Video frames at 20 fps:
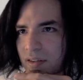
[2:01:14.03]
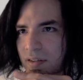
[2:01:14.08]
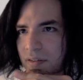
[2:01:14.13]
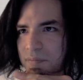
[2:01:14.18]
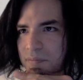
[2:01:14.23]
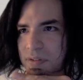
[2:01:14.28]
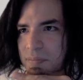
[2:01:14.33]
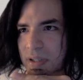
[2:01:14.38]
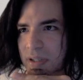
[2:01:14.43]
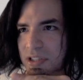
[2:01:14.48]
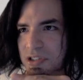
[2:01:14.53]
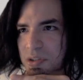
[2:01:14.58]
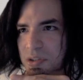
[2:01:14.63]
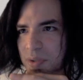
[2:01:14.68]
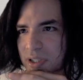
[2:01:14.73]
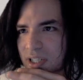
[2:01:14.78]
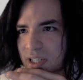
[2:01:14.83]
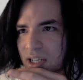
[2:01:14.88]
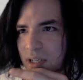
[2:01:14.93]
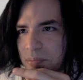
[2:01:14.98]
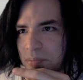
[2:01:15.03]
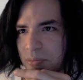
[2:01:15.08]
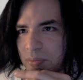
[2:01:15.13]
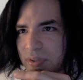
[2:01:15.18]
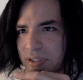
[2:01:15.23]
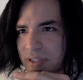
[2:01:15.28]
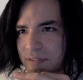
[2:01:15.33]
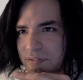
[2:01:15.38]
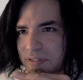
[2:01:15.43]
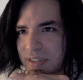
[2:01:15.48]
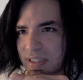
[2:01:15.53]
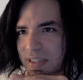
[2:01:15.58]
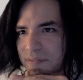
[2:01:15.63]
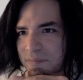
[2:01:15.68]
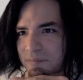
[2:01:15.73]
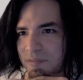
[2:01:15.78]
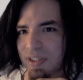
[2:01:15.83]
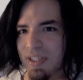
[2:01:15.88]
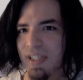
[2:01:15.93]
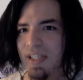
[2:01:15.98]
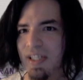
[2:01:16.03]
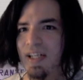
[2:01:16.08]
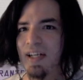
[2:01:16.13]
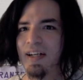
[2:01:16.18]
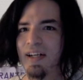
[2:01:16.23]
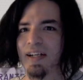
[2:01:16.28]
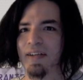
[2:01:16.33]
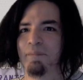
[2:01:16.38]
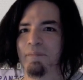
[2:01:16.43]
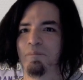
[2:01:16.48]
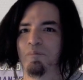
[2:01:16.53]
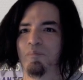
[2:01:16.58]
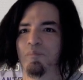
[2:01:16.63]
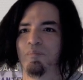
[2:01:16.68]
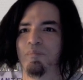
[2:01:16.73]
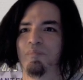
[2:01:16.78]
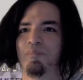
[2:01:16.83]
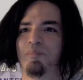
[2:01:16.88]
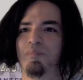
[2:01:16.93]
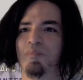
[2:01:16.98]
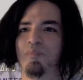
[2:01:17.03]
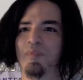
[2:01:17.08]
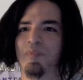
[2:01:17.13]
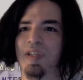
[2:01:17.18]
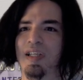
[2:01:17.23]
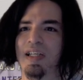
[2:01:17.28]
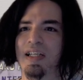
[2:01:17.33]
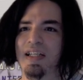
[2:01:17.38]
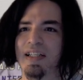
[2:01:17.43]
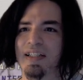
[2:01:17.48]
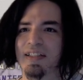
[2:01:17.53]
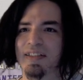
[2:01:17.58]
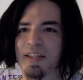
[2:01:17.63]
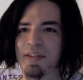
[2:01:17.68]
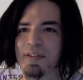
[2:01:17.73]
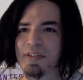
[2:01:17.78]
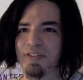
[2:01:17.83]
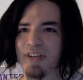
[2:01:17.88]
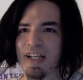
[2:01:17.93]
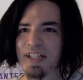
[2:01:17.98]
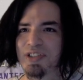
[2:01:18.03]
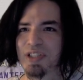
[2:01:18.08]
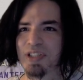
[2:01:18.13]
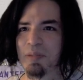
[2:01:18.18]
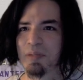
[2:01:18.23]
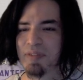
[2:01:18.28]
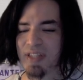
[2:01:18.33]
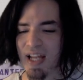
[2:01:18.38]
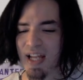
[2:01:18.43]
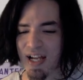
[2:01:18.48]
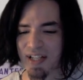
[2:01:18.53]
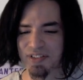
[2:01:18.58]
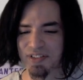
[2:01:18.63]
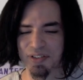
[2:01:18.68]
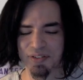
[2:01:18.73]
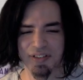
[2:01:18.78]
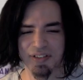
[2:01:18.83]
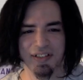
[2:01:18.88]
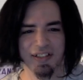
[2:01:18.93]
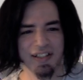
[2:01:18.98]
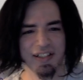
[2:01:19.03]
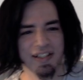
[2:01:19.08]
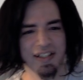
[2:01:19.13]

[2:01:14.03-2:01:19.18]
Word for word: Just making sure we're caught up on with everything. Alright. Those great chips. Yeah, dude.